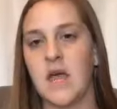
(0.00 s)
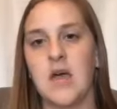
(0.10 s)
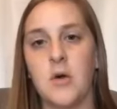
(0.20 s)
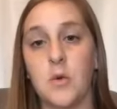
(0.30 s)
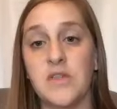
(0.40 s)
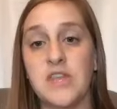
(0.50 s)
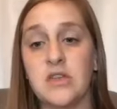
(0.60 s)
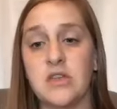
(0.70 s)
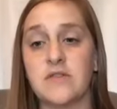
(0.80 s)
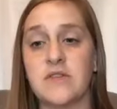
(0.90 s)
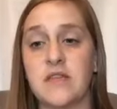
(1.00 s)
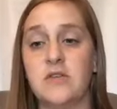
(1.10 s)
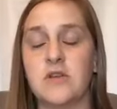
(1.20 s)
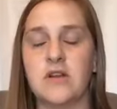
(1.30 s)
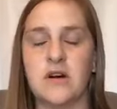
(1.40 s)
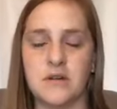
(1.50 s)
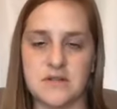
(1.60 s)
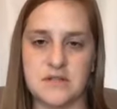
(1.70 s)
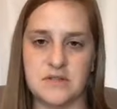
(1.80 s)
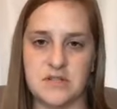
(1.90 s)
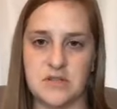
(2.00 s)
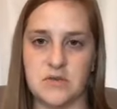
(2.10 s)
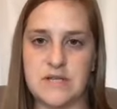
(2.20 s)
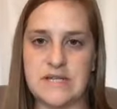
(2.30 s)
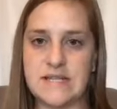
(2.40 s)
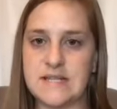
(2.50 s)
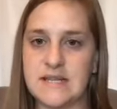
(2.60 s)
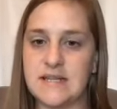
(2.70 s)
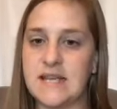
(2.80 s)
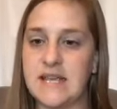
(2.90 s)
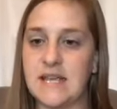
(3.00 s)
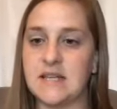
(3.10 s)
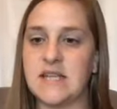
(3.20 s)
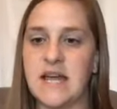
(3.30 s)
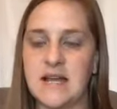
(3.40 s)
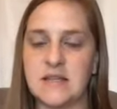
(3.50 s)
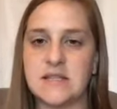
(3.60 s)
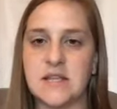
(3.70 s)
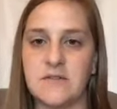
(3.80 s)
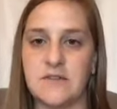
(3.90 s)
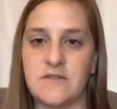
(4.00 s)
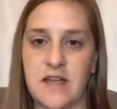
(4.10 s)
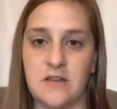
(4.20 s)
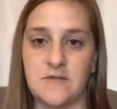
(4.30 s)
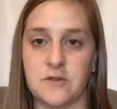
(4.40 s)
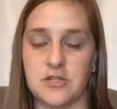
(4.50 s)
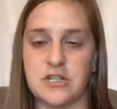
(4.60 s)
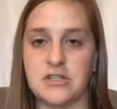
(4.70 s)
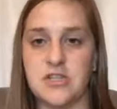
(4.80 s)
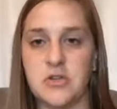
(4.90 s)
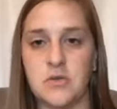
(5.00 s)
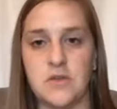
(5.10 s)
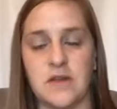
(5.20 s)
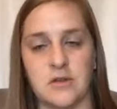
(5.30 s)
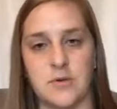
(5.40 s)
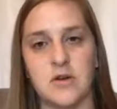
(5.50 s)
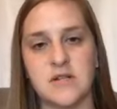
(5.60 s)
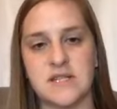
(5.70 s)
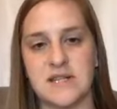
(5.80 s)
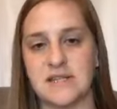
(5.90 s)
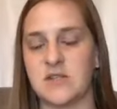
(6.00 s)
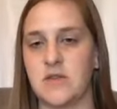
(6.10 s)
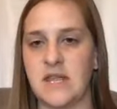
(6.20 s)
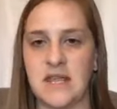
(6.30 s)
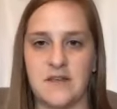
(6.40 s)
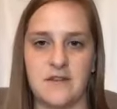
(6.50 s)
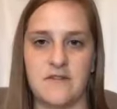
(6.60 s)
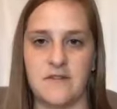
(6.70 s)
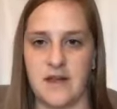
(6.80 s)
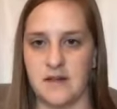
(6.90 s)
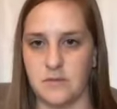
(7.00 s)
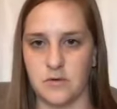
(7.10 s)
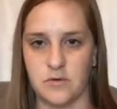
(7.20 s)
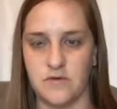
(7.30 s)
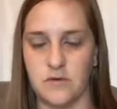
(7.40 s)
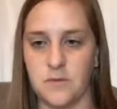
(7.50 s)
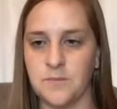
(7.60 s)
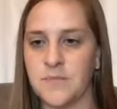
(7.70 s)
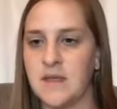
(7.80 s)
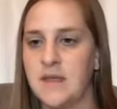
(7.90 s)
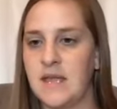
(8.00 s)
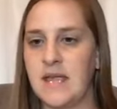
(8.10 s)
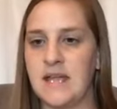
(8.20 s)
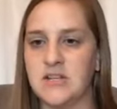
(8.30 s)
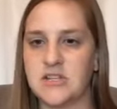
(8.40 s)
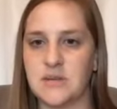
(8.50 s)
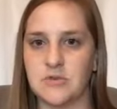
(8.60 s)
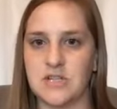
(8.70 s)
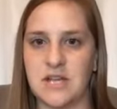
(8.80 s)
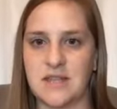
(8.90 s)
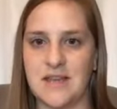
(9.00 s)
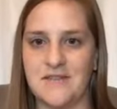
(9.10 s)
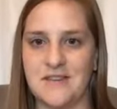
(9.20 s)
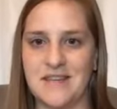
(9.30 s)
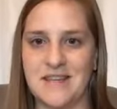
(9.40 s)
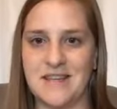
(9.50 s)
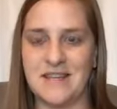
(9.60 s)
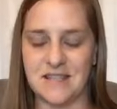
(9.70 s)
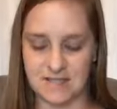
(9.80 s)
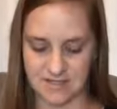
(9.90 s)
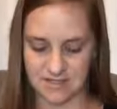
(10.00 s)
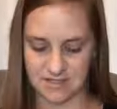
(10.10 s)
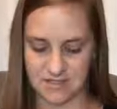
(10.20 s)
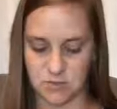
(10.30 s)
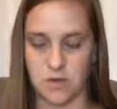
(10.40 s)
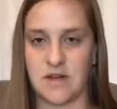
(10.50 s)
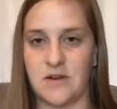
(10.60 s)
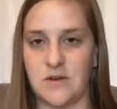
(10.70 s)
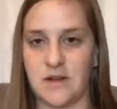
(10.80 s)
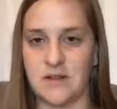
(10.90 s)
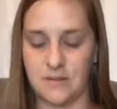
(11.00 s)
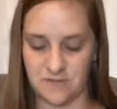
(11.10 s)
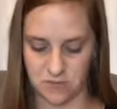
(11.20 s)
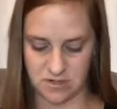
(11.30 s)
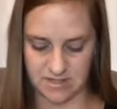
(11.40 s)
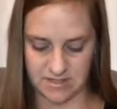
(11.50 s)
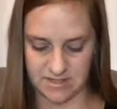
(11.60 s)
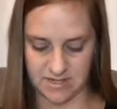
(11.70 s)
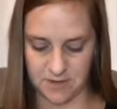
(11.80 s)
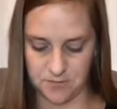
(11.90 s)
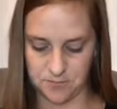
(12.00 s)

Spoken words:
One thing you could also do is send a test of the final version to the other person so they can give that final approval and just double check that everything is working correctly before it sends out.